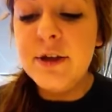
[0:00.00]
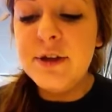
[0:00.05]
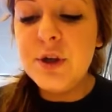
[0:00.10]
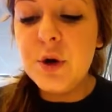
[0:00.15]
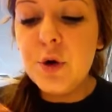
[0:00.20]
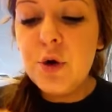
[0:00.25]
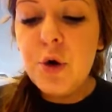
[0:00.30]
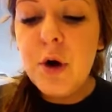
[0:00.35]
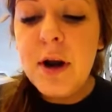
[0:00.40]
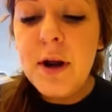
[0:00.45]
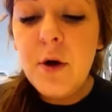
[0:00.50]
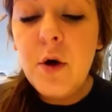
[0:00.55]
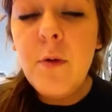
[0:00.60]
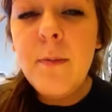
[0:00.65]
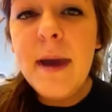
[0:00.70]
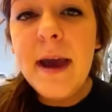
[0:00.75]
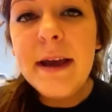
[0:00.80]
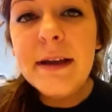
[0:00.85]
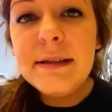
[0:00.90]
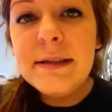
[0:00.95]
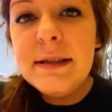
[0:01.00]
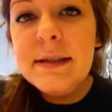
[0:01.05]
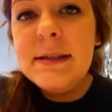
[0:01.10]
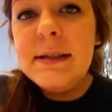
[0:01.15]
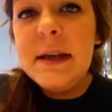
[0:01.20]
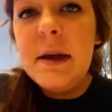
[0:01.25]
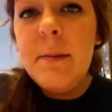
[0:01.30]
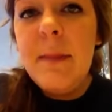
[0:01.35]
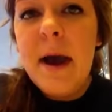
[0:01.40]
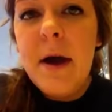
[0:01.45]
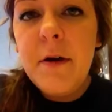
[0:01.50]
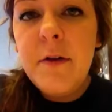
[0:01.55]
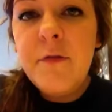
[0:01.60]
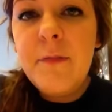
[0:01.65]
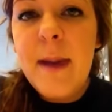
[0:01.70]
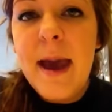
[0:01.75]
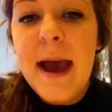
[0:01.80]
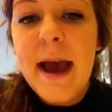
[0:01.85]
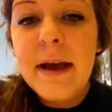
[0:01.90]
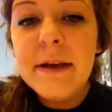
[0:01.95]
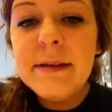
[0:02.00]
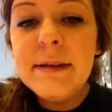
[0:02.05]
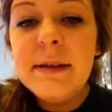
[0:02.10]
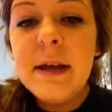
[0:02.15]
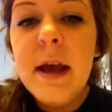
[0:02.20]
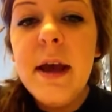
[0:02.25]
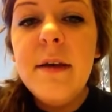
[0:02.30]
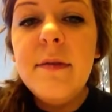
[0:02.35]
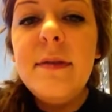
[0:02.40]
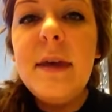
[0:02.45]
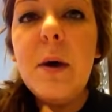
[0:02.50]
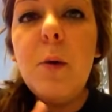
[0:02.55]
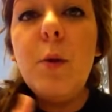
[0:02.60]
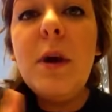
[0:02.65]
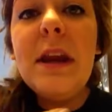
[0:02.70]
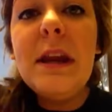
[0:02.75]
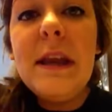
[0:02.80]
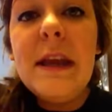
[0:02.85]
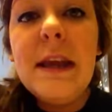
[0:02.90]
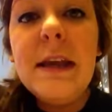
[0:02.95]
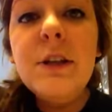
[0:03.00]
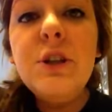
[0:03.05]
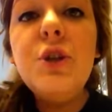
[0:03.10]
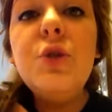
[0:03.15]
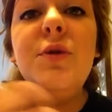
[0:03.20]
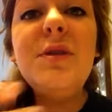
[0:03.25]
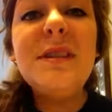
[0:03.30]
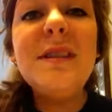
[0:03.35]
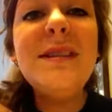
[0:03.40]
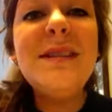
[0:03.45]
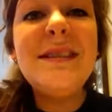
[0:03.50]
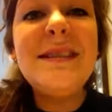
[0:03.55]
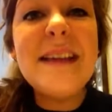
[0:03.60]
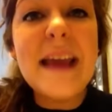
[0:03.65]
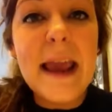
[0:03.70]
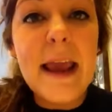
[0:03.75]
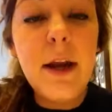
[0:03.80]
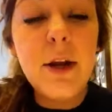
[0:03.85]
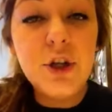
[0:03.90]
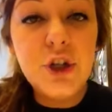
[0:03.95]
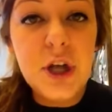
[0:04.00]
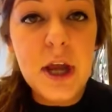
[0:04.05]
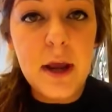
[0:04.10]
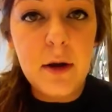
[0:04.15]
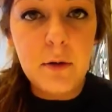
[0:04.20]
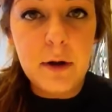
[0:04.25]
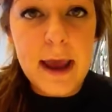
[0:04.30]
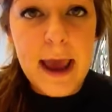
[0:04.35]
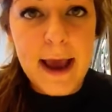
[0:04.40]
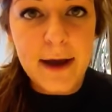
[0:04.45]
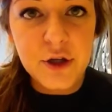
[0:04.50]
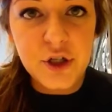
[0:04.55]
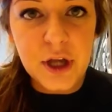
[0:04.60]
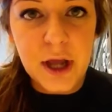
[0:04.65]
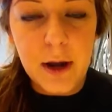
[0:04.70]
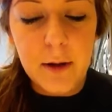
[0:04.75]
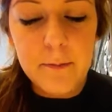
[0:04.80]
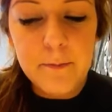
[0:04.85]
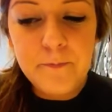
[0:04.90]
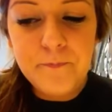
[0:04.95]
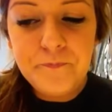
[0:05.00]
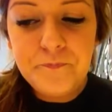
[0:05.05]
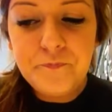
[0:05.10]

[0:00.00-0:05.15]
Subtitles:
So critical mass is the amount of mass that we need to sustain a chain reaction.